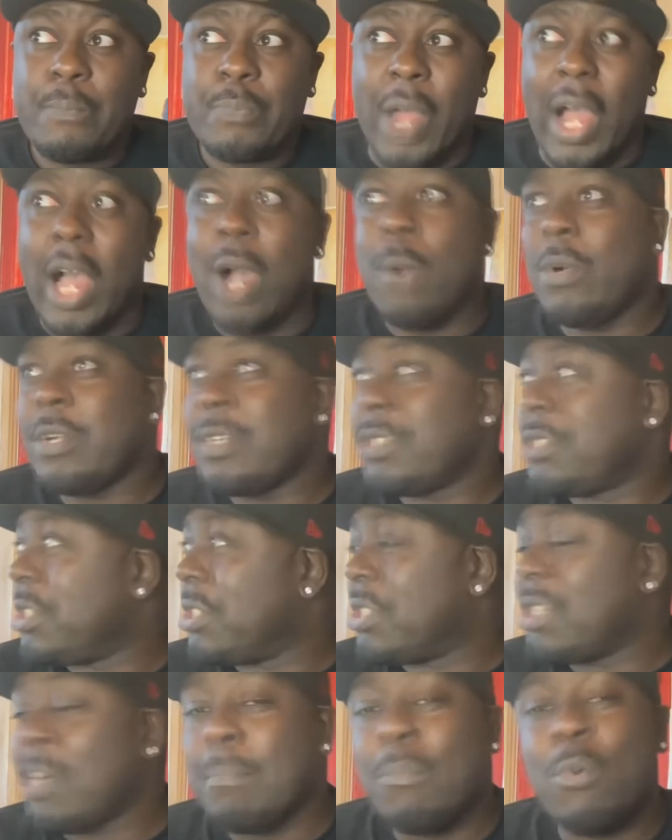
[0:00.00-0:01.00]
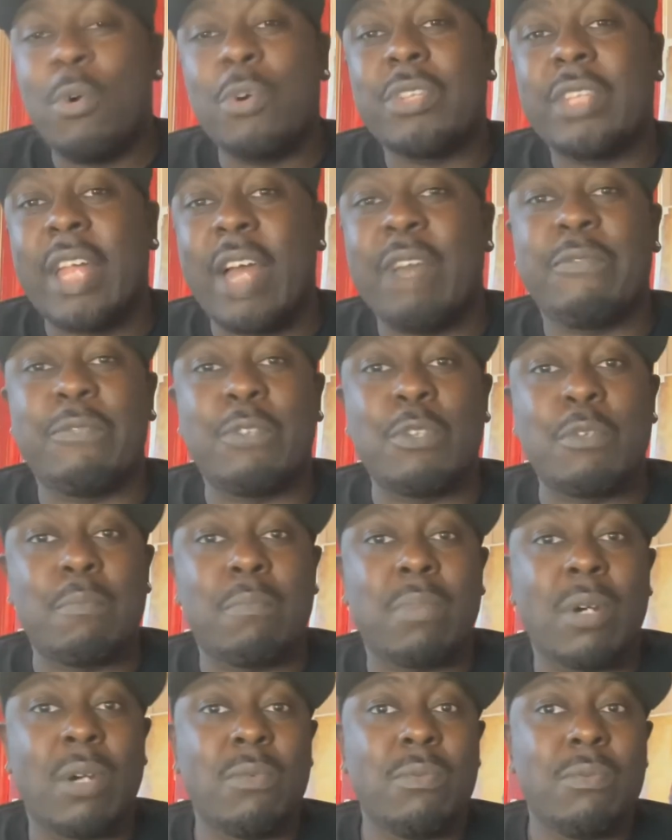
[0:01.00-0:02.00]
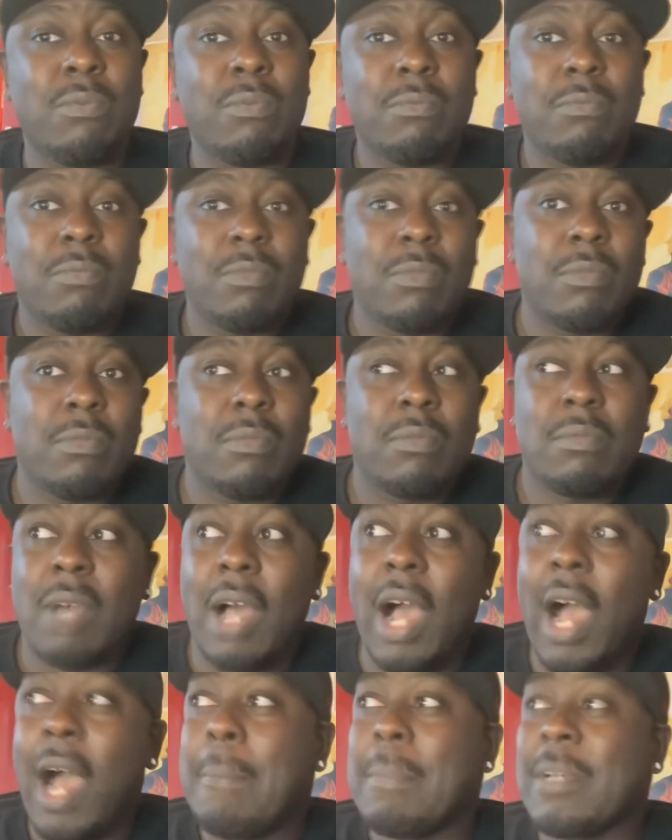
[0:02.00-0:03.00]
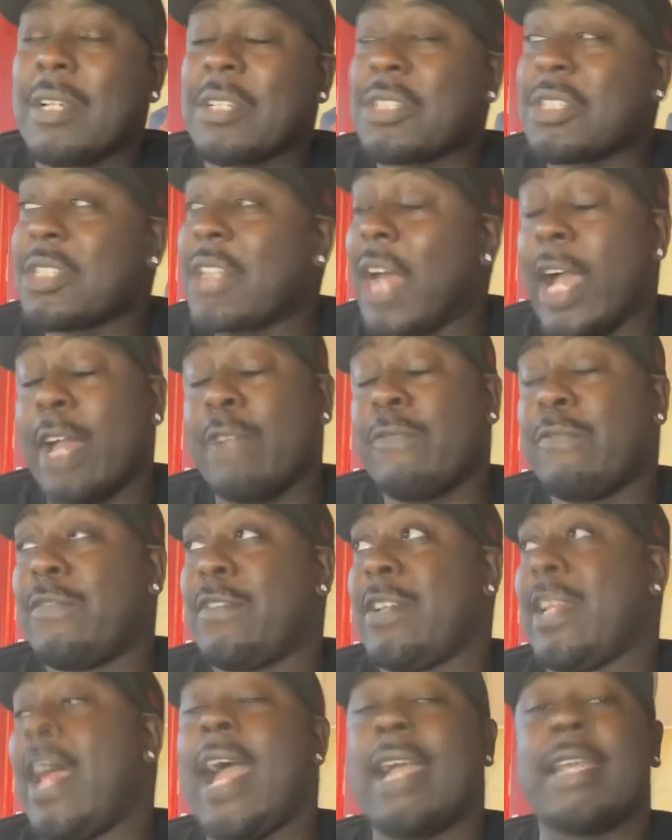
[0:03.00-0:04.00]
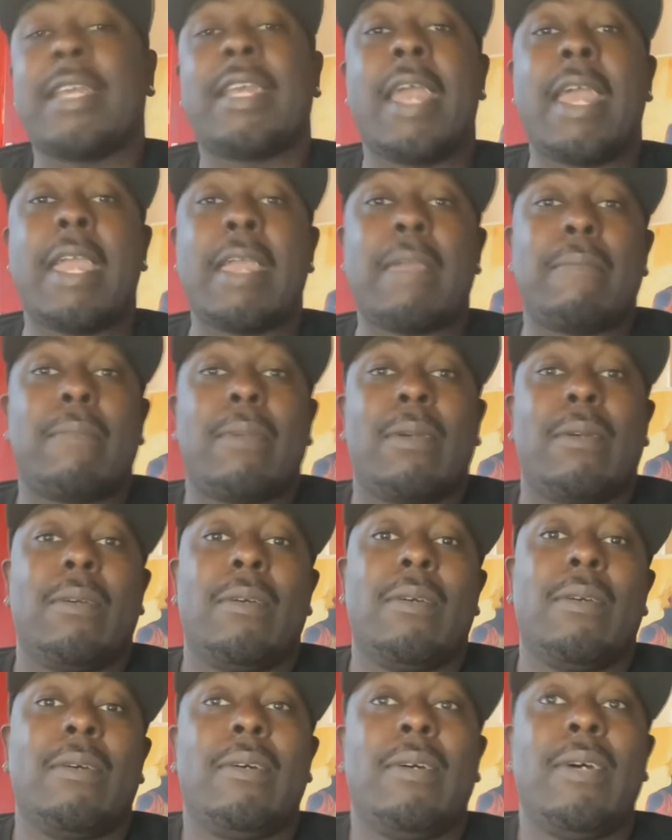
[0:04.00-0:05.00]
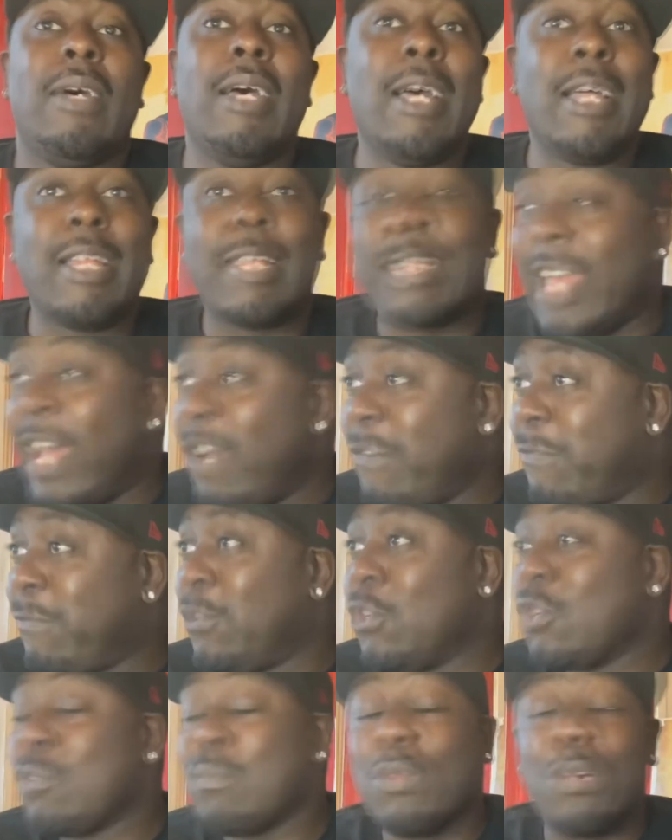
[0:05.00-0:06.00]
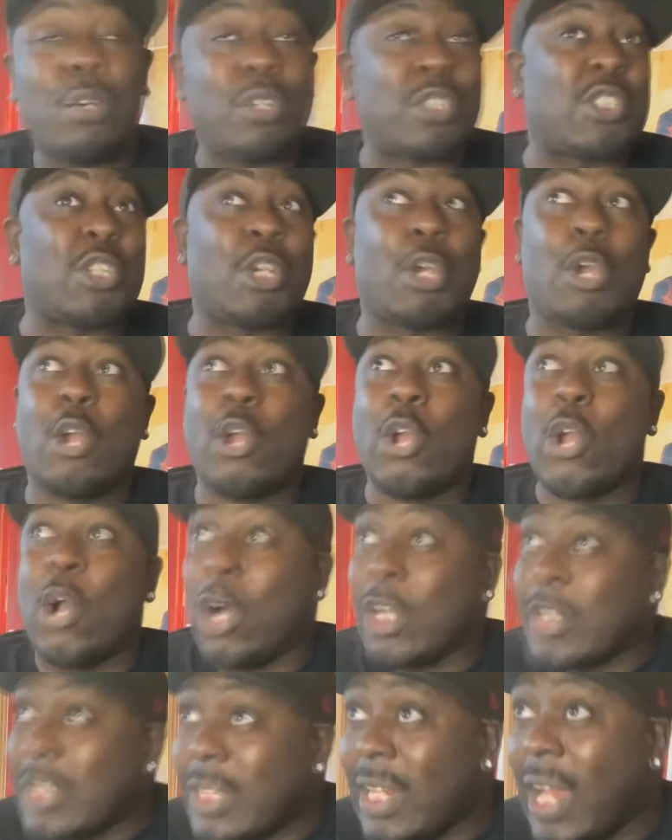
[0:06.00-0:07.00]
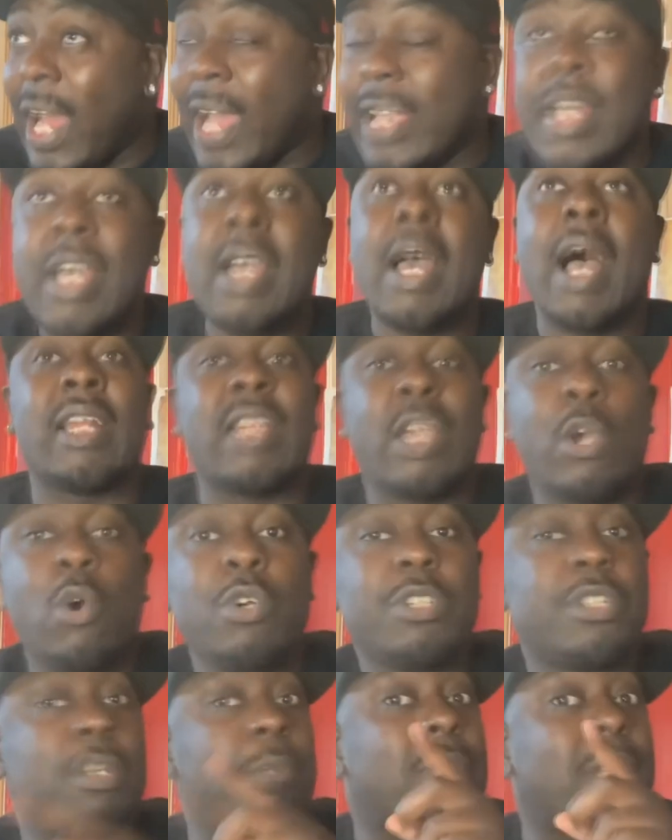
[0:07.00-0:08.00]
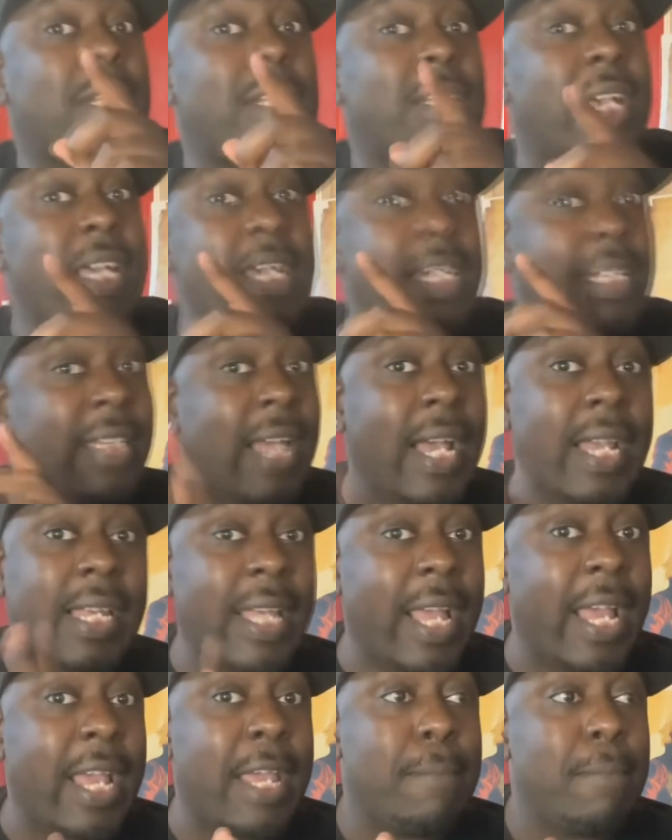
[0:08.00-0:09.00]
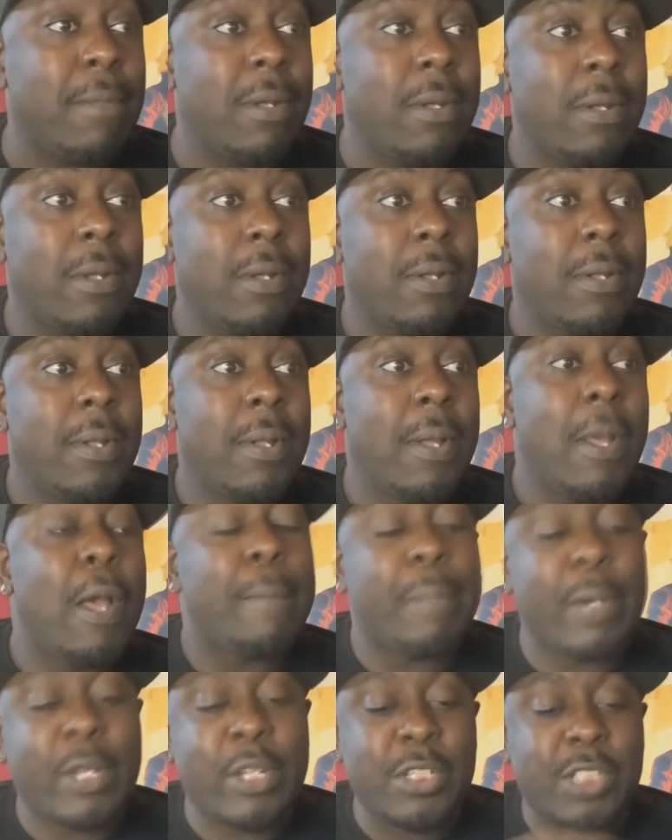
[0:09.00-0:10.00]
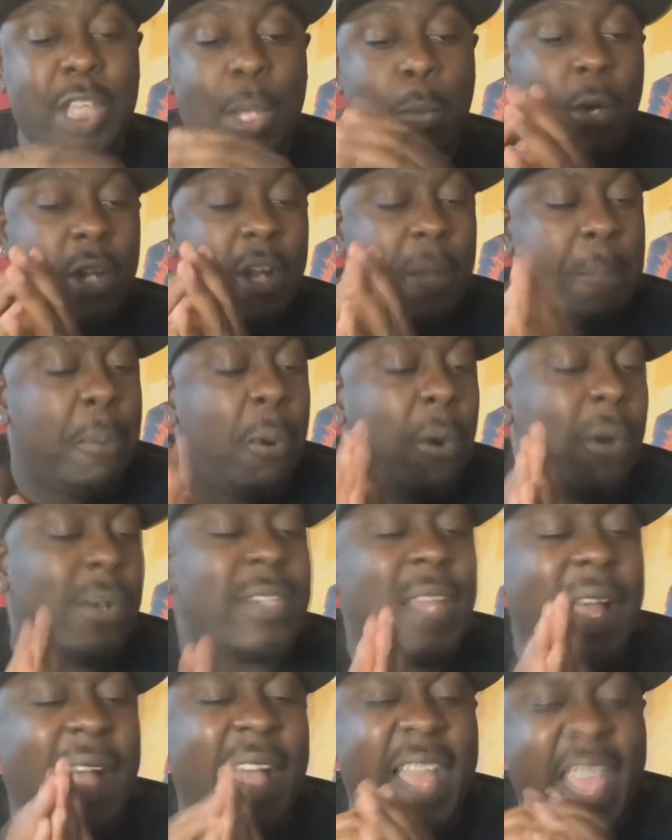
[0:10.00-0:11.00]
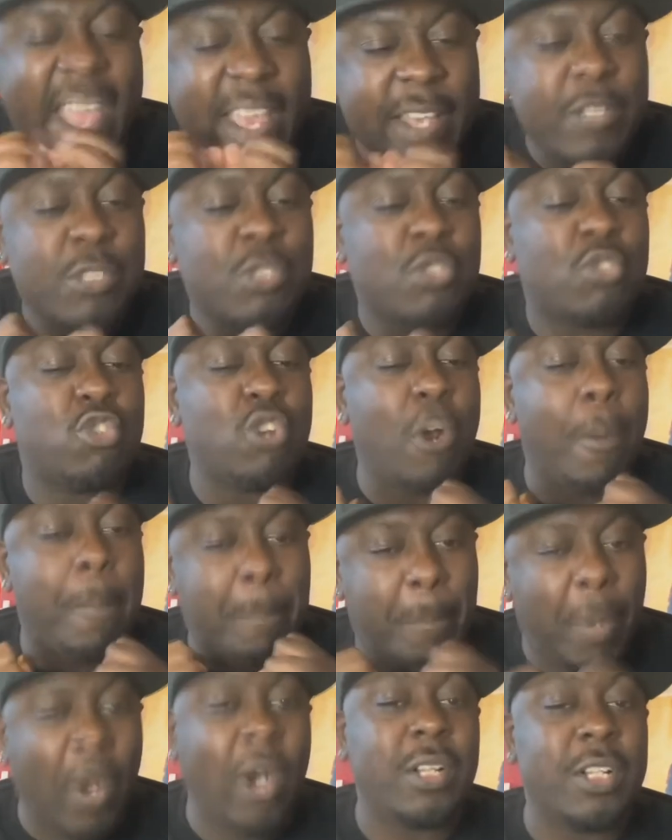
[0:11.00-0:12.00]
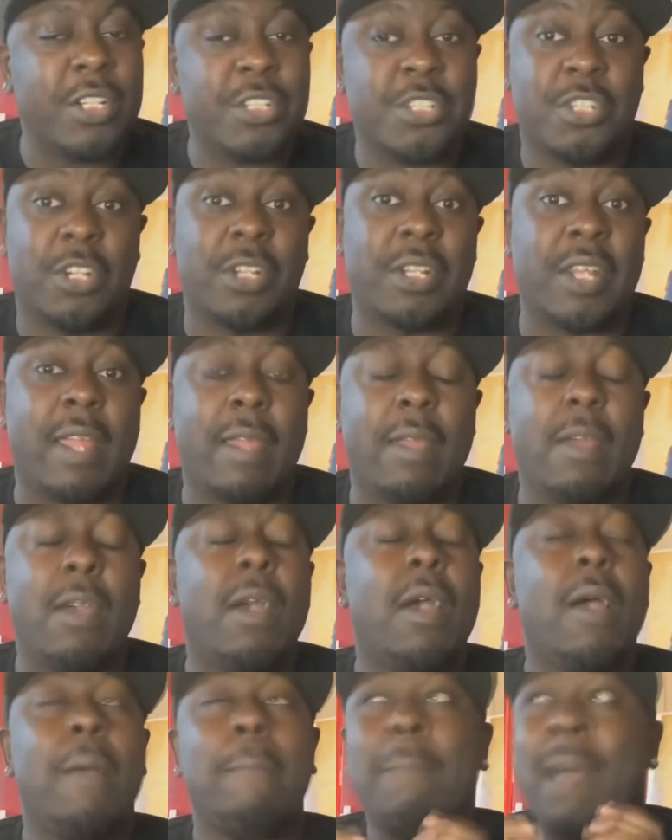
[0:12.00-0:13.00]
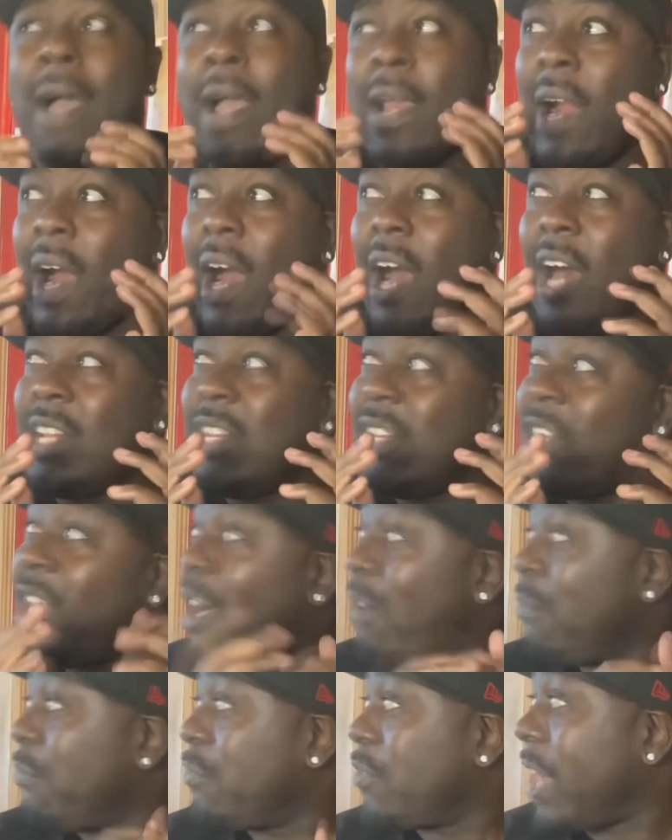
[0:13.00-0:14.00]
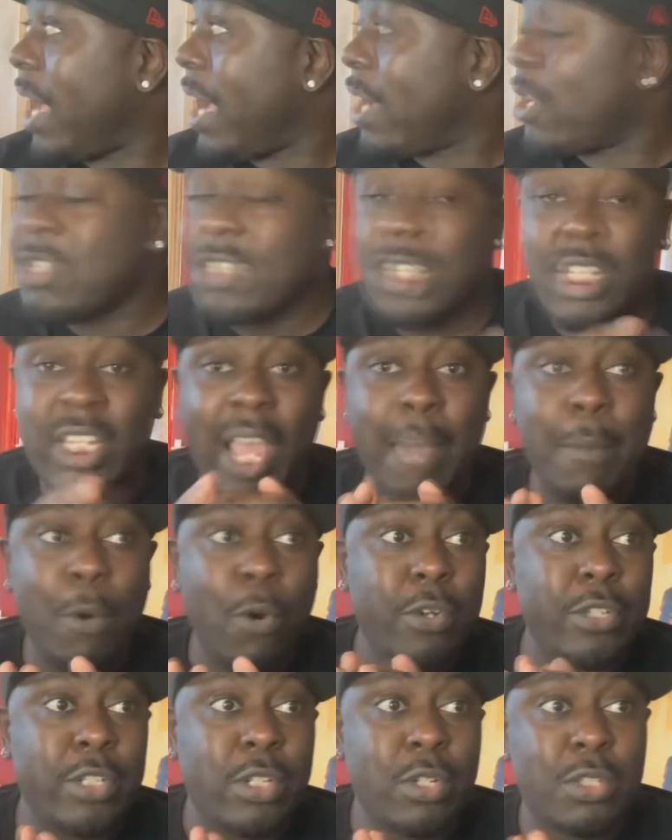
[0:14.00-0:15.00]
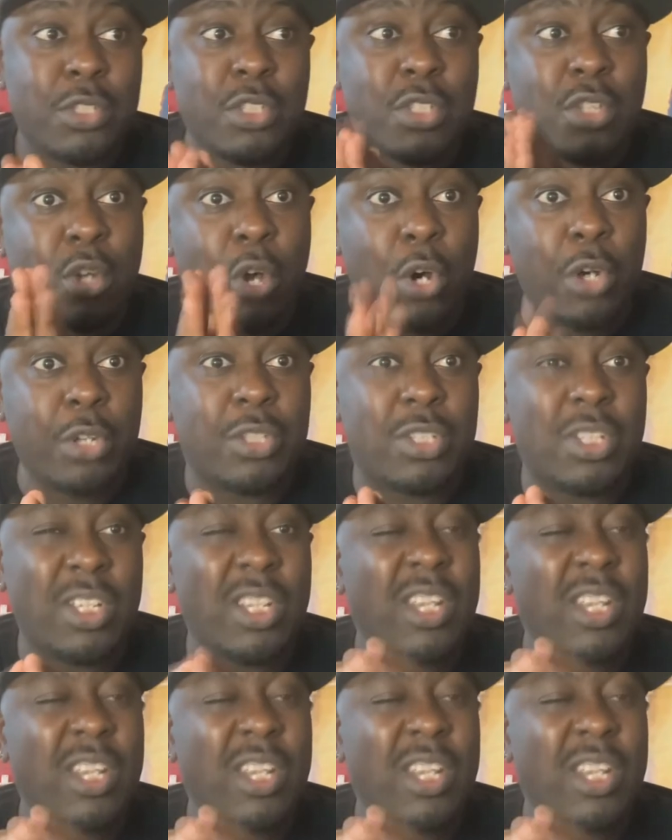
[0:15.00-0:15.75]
I want to see some more Deathloop, bro. I'm excited for that game. Deathloop looks godlike, and they also delayed that game because they want to put that extra polish on it Man, I love that because the game already looks good,